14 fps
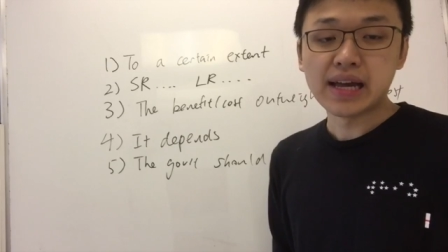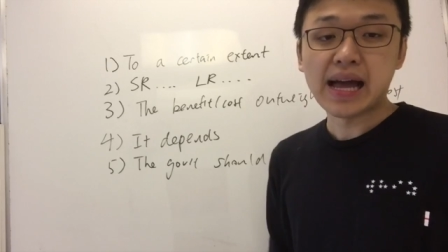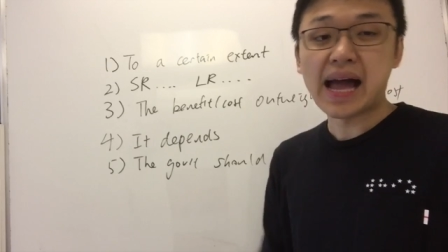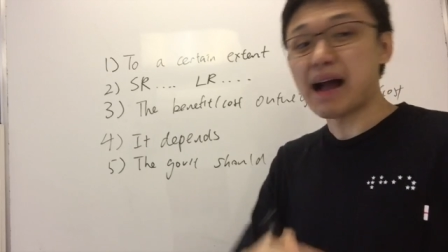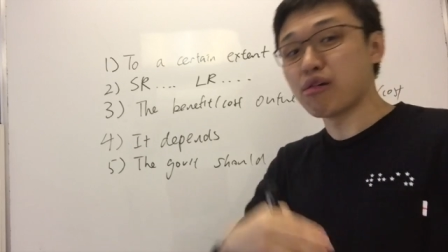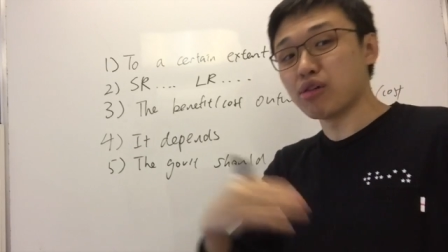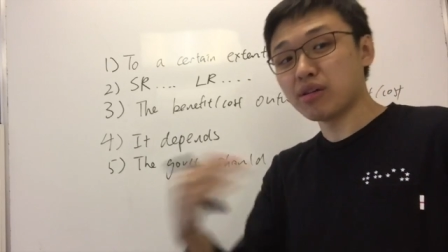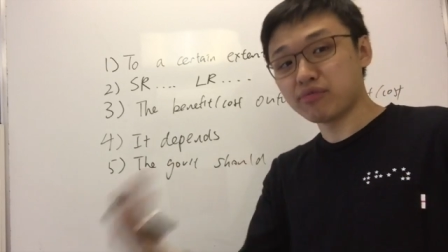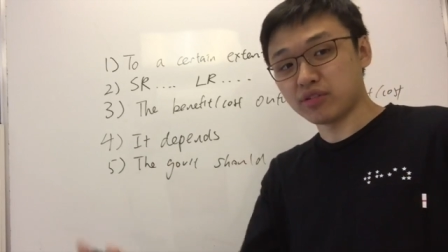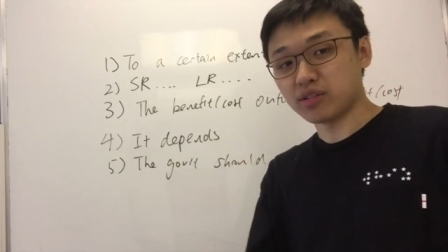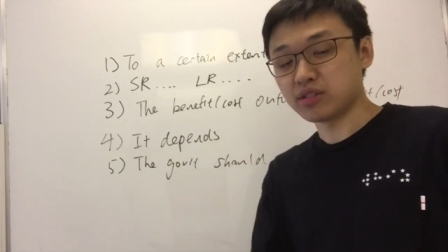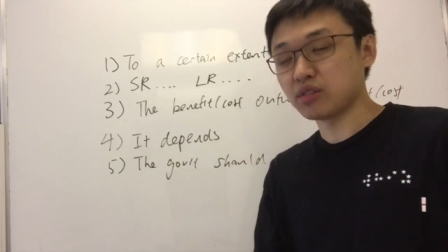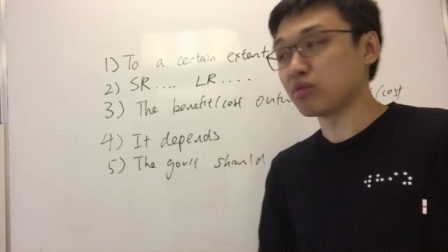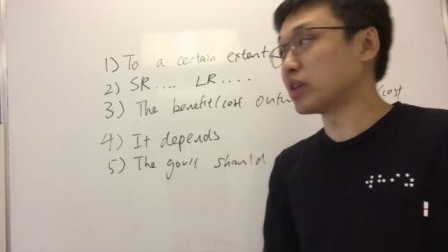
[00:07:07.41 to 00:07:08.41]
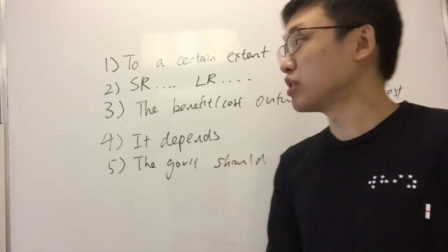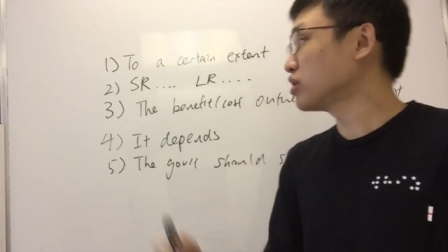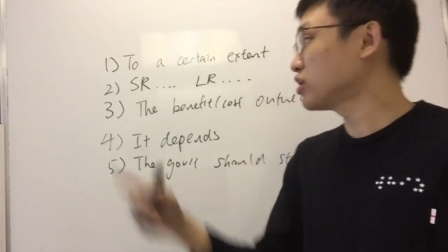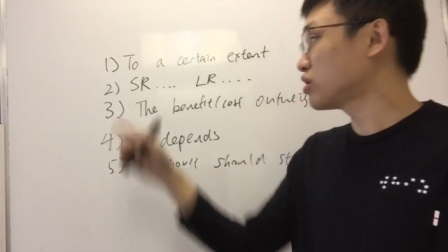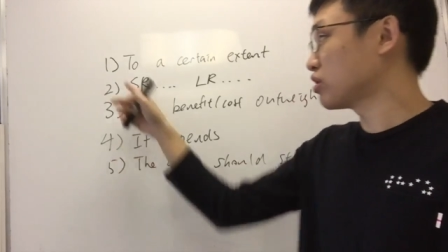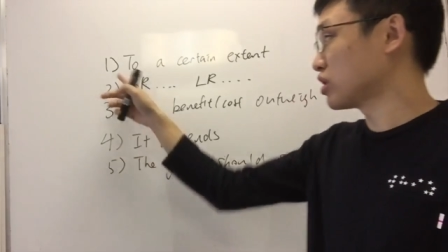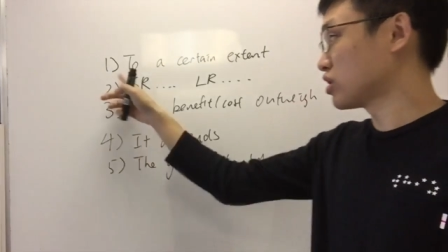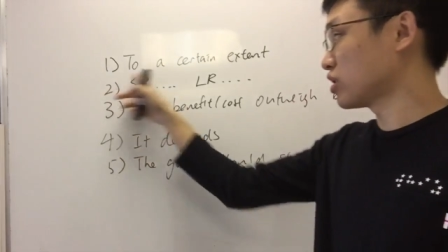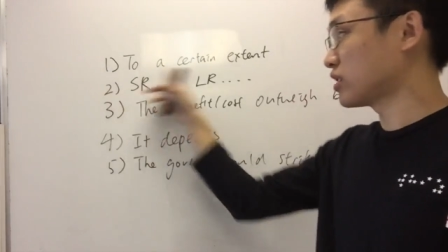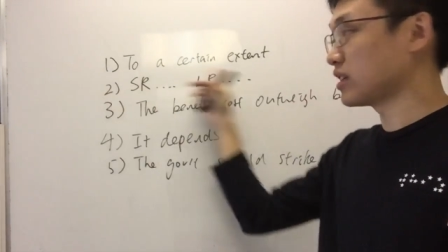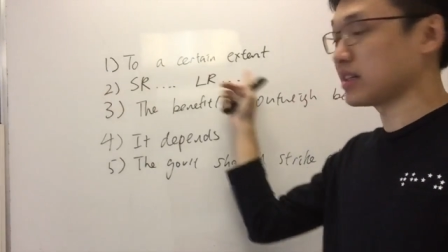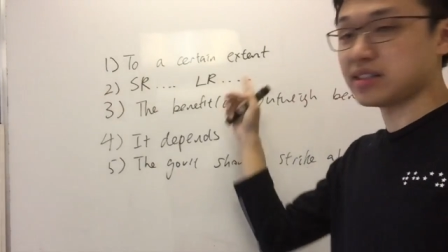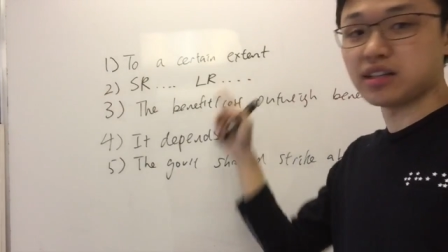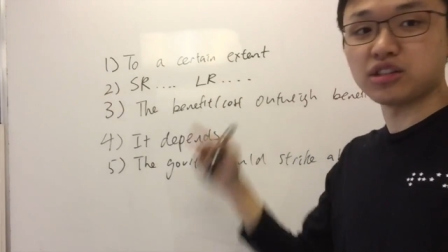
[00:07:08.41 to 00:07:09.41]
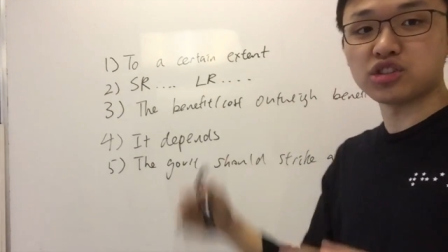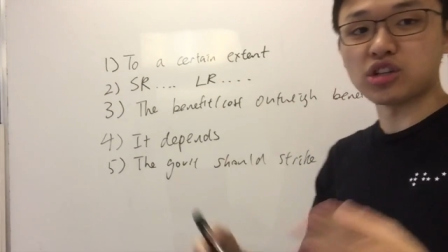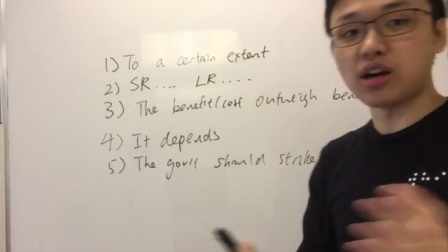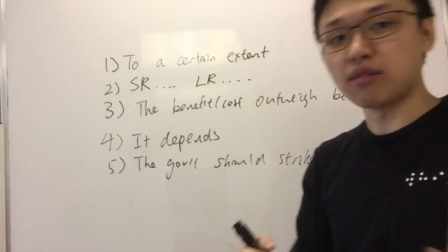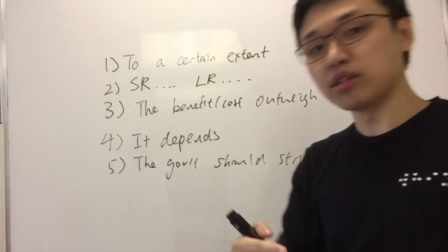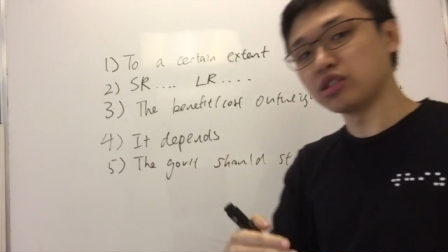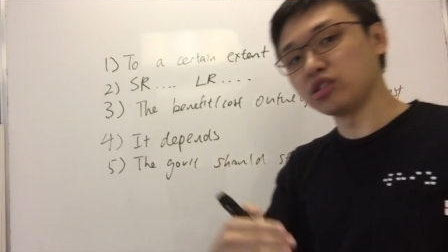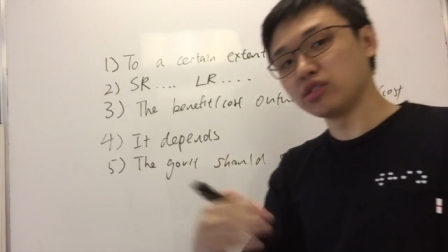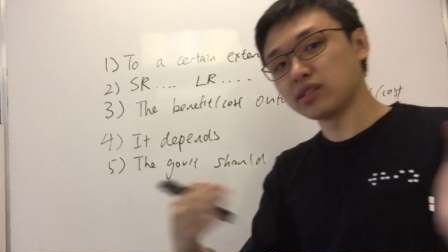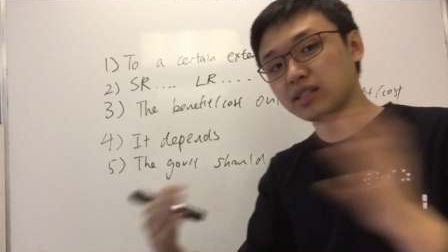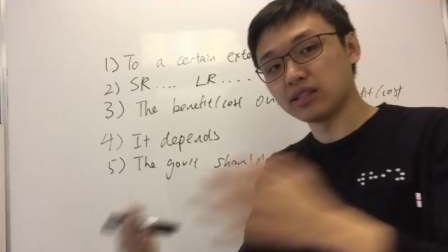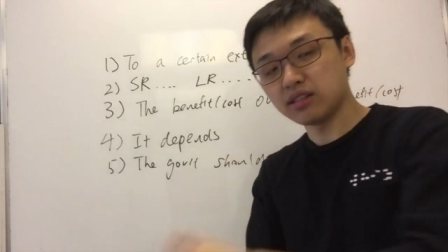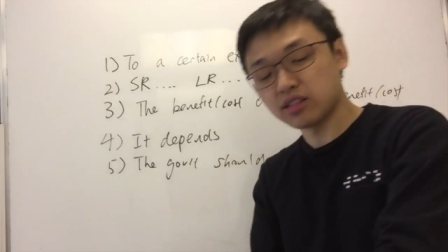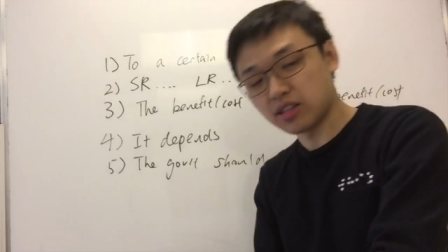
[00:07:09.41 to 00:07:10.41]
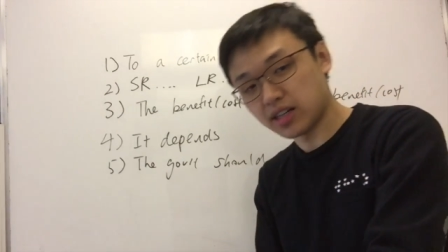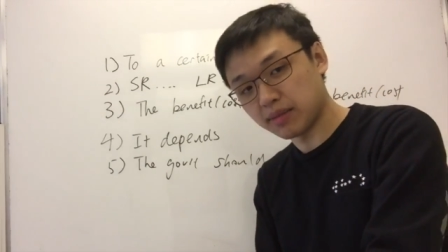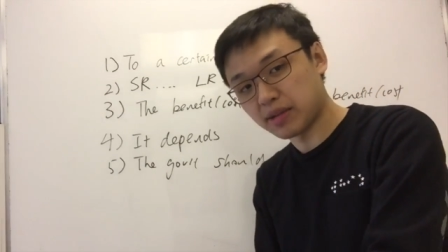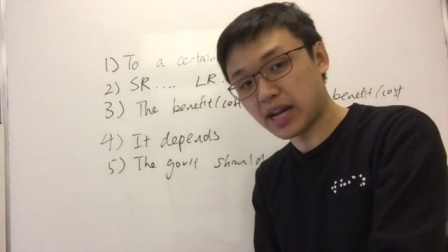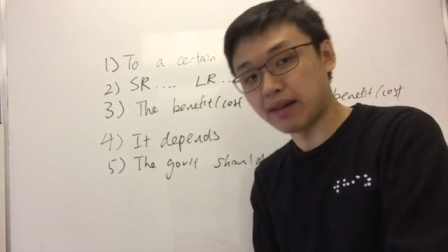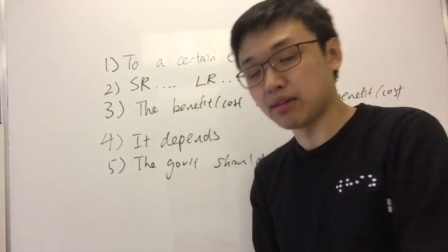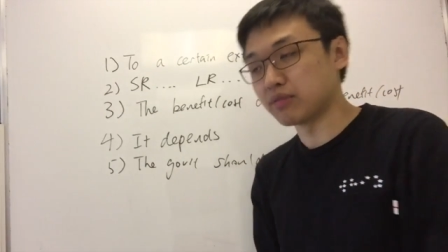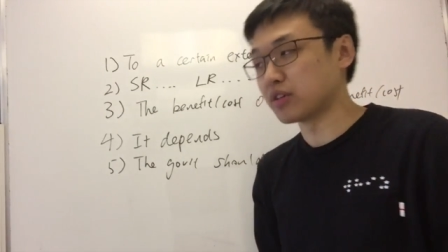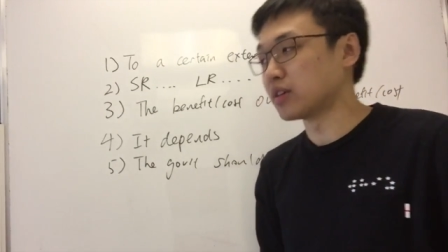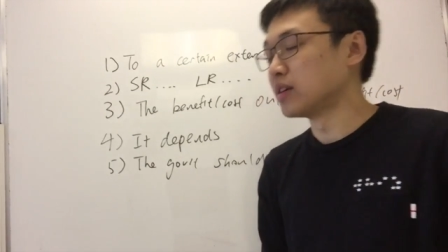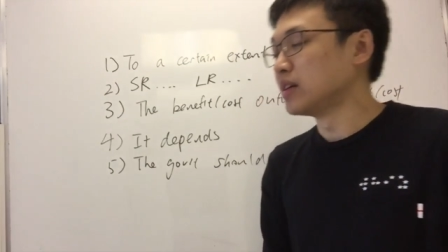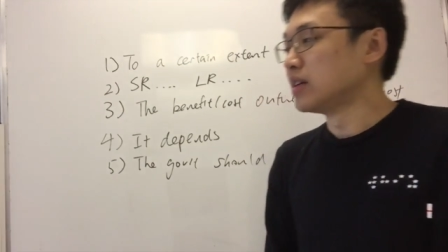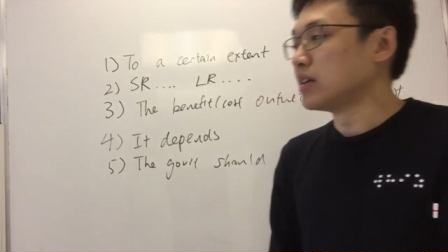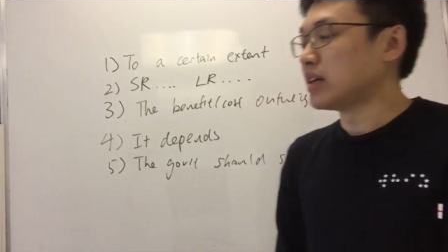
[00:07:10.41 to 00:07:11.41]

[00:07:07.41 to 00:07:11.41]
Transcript: However, so when used to a certain extent, you should always use talk about however.